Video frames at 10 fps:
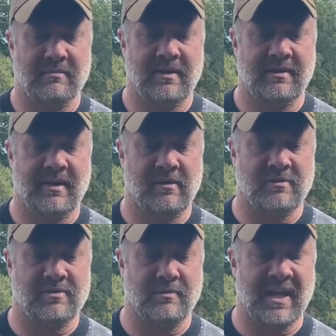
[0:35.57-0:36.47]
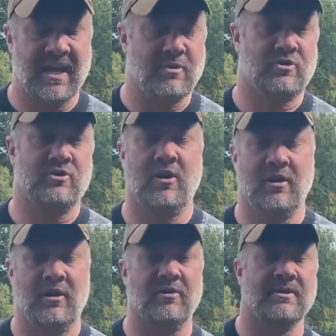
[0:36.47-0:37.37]
intel on some game you're
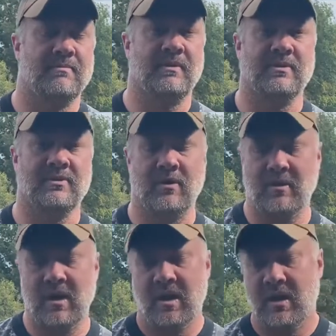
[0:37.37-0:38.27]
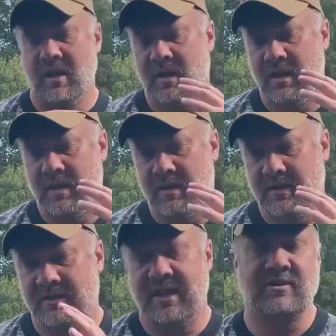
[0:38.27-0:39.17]
stalking or something. So
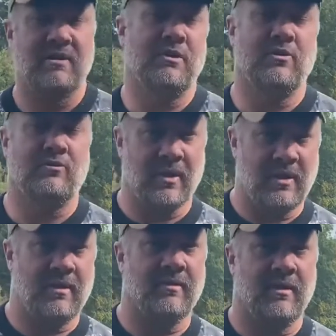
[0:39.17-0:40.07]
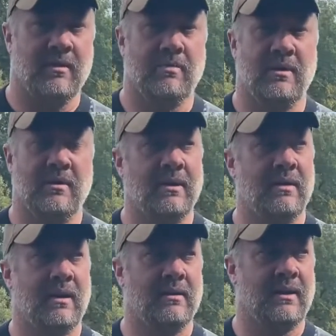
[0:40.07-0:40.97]
these things can be used for anything, but
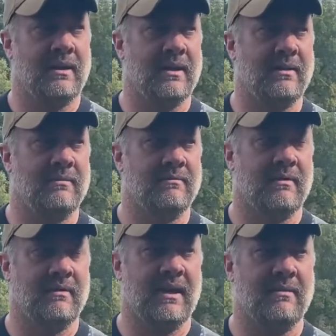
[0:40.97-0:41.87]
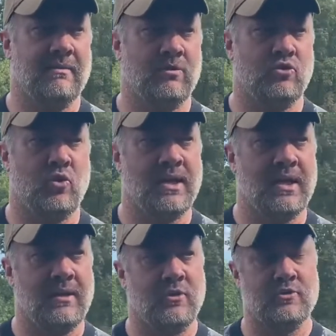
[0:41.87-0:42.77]
again, I got about
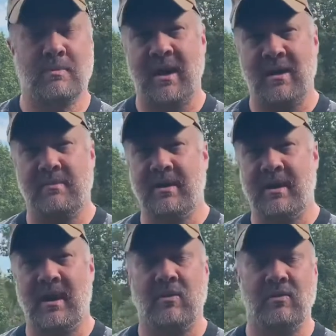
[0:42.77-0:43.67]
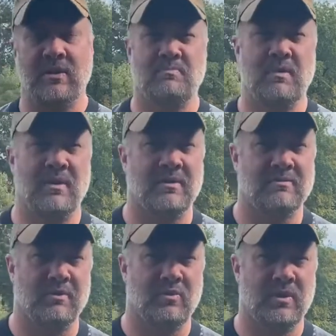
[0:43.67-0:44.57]
28 years behind me now and experience
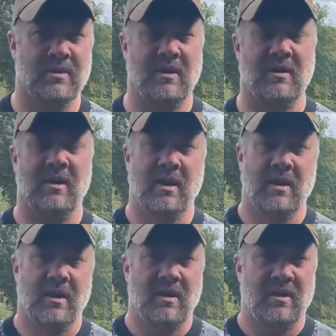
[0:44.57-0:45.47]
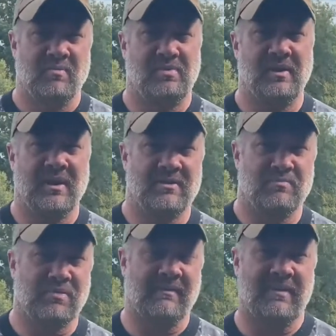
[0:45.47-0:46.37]
between the police,
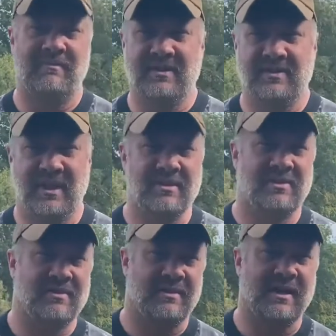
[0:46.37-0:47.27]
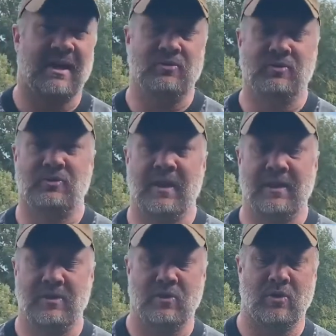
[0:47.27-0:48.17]
private investigations, and tactical
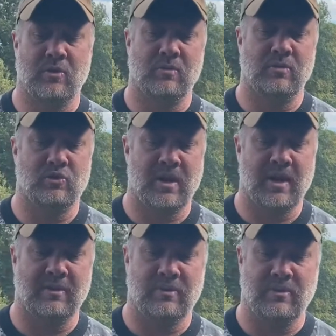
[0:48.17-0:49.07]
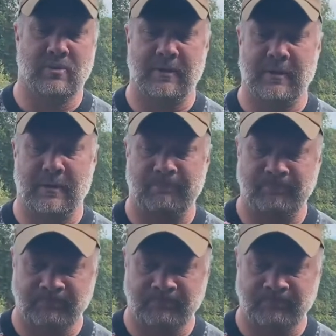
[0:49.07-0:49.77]
training. So trying to